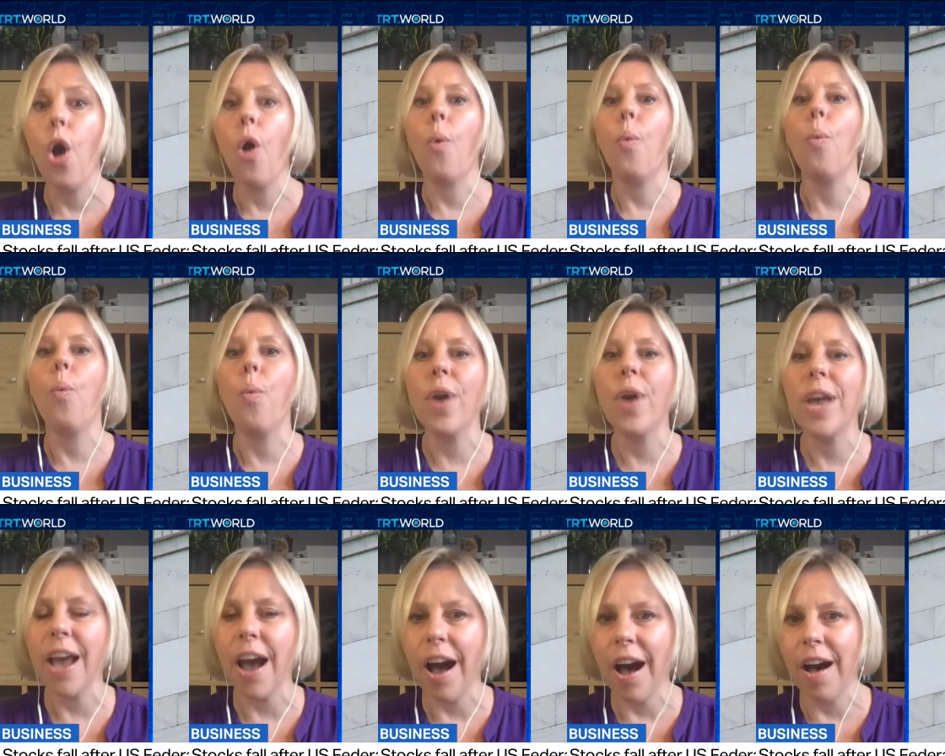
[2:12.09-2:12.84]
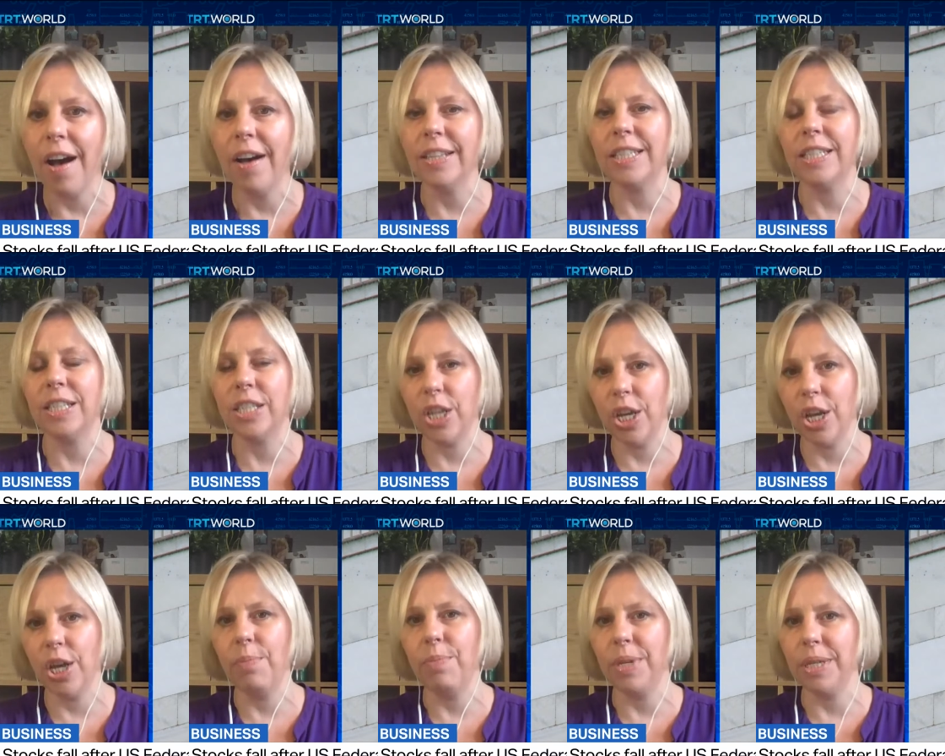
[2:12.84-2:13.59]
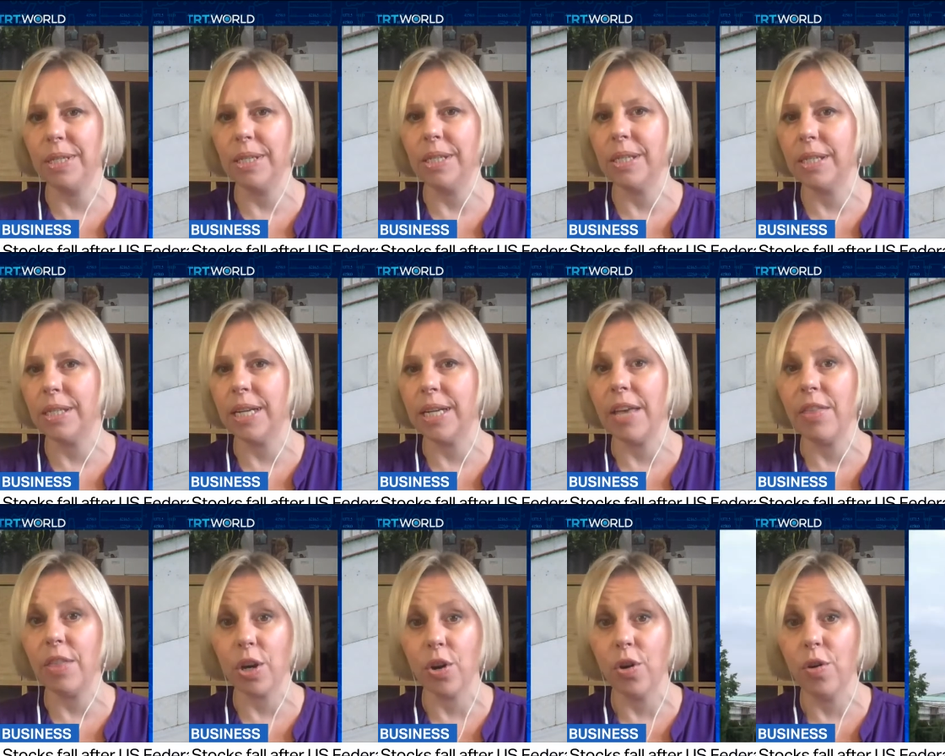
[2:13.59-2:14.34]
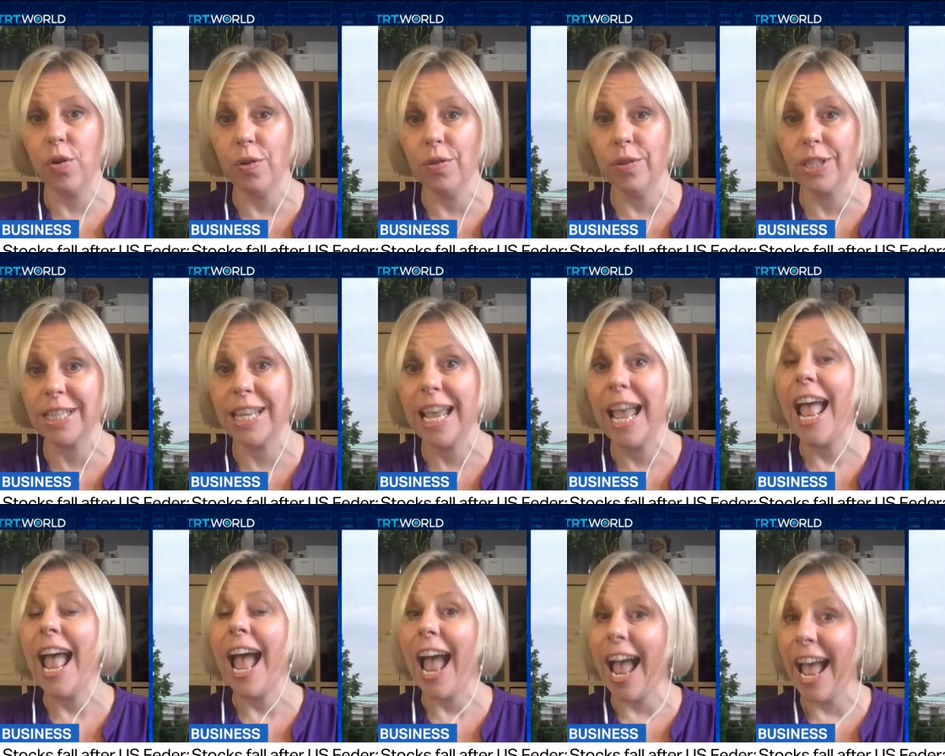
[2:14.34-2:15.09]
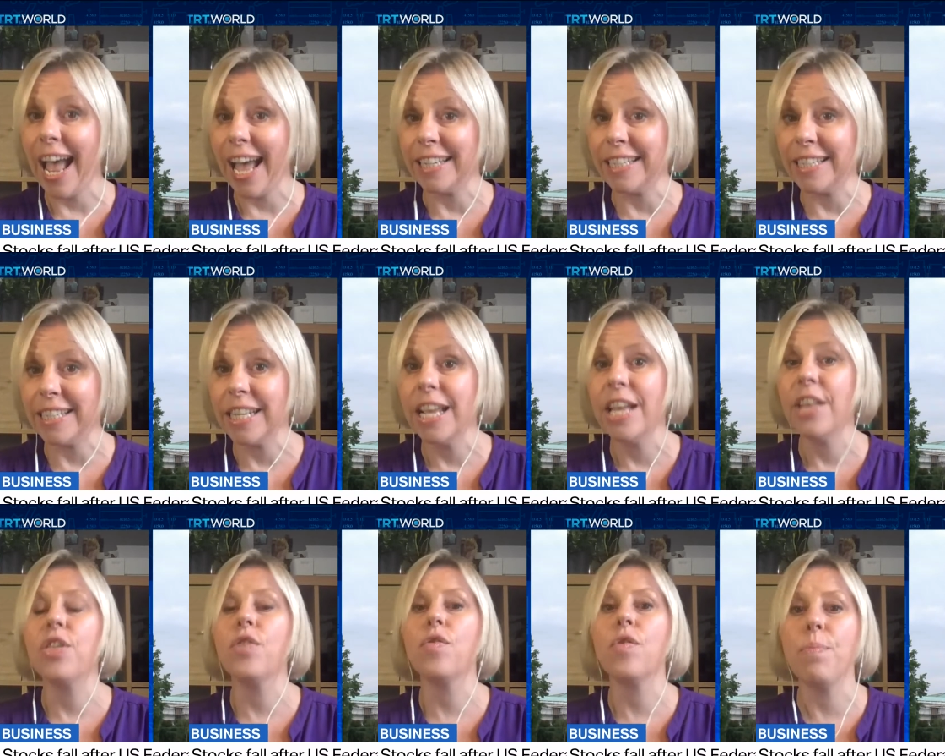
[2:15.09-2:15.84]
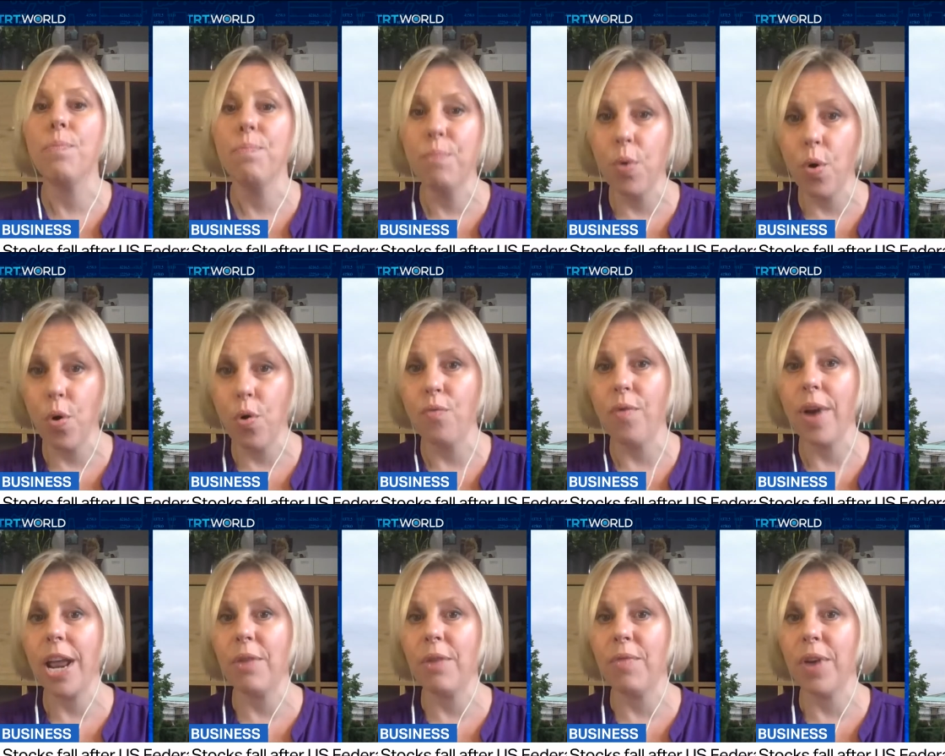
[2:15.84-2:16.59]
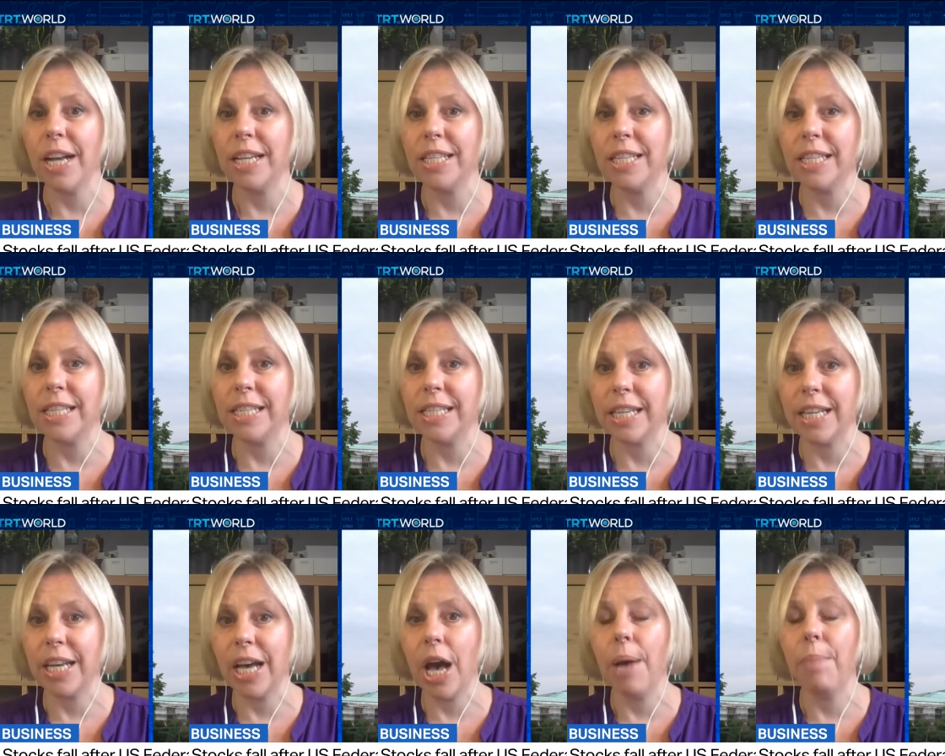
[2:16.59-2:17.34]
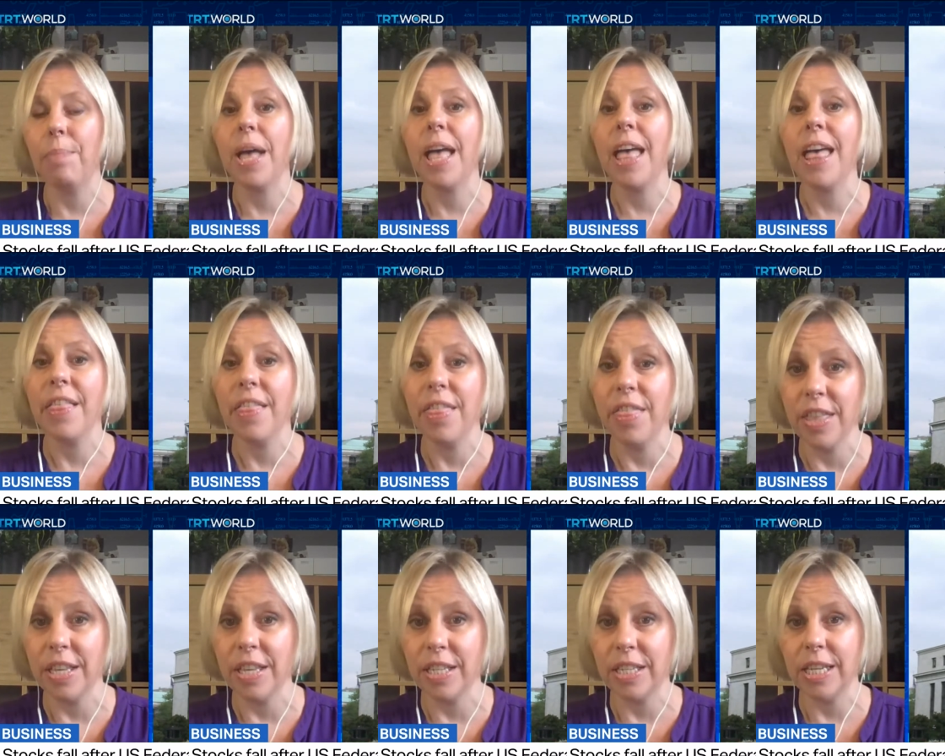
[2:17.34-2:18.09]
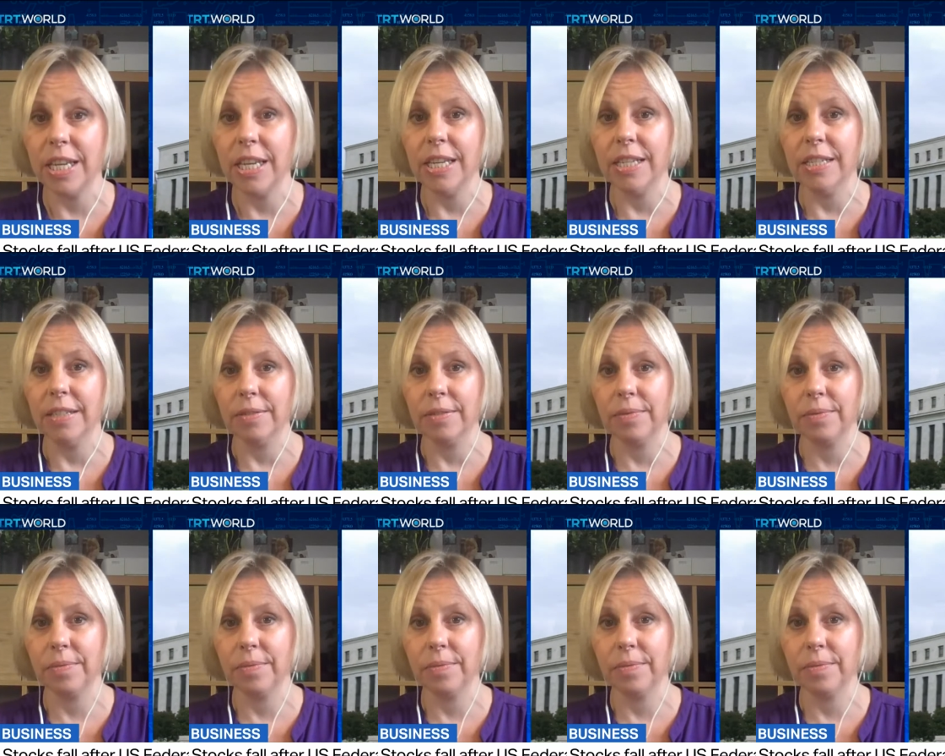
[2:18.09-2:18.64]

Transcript: We are determined to stay the course, and there are more rate rises to come this year.